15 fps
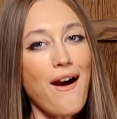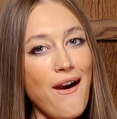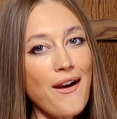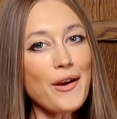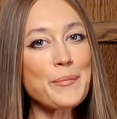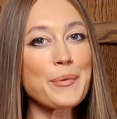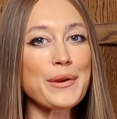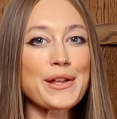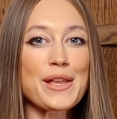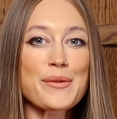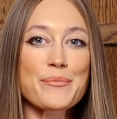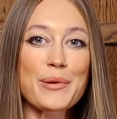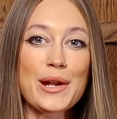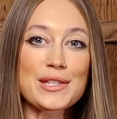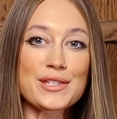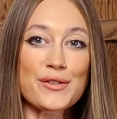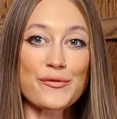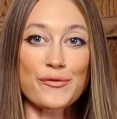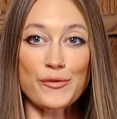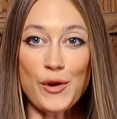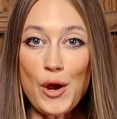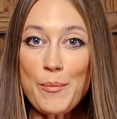are pretty
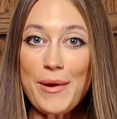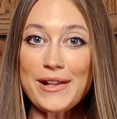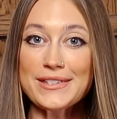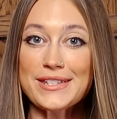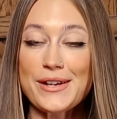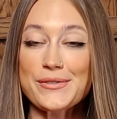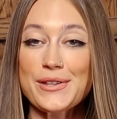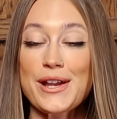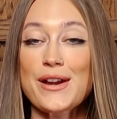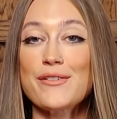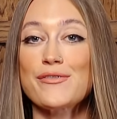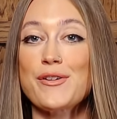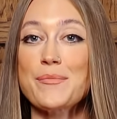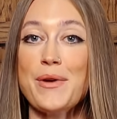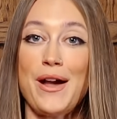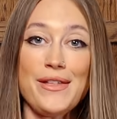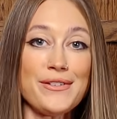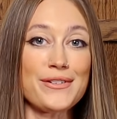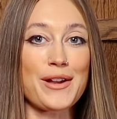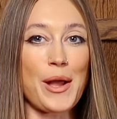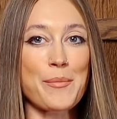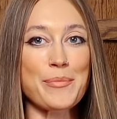impressive robots out there from
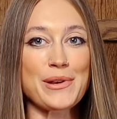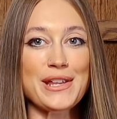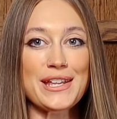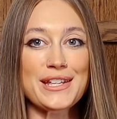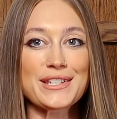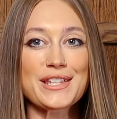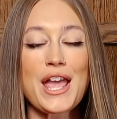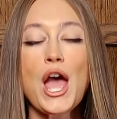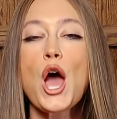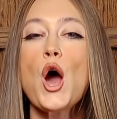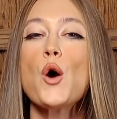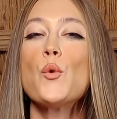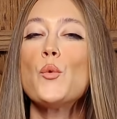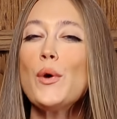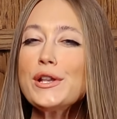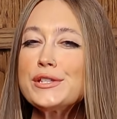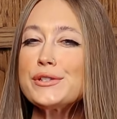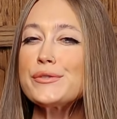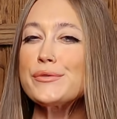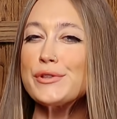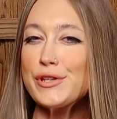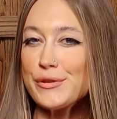other companies, what
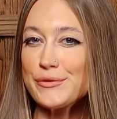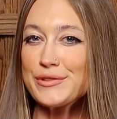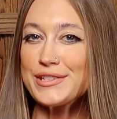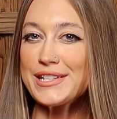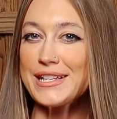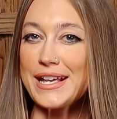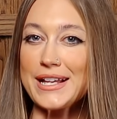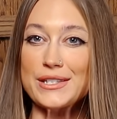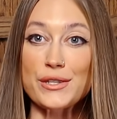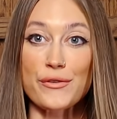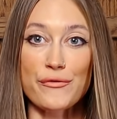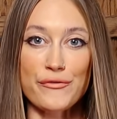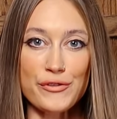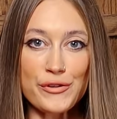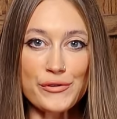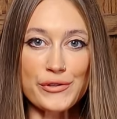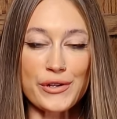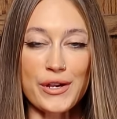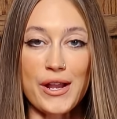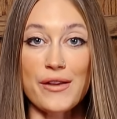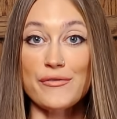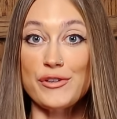do you see as the
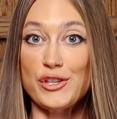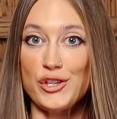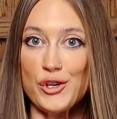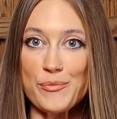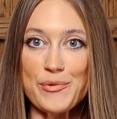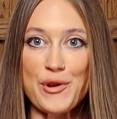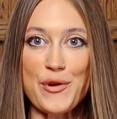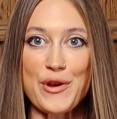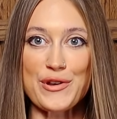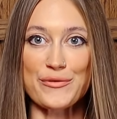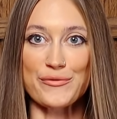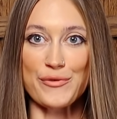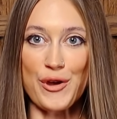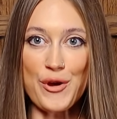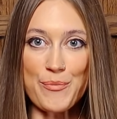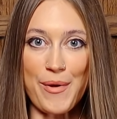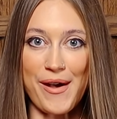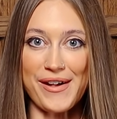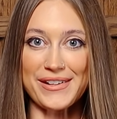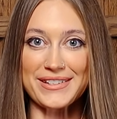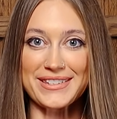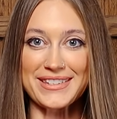future of humanoid
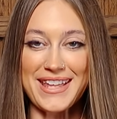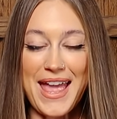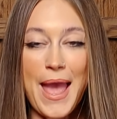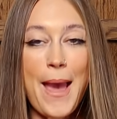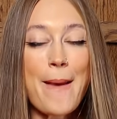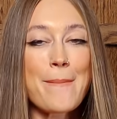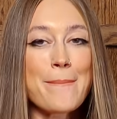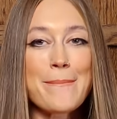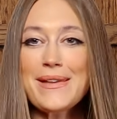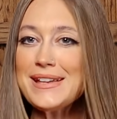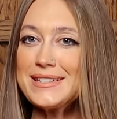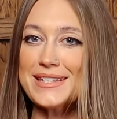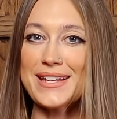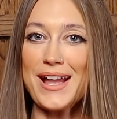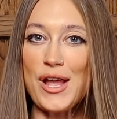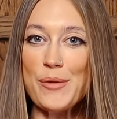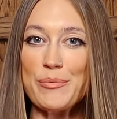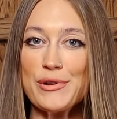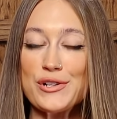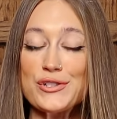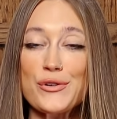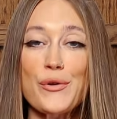robots? Amazing
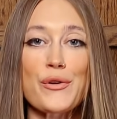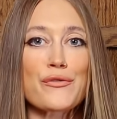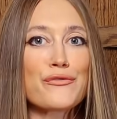helpers or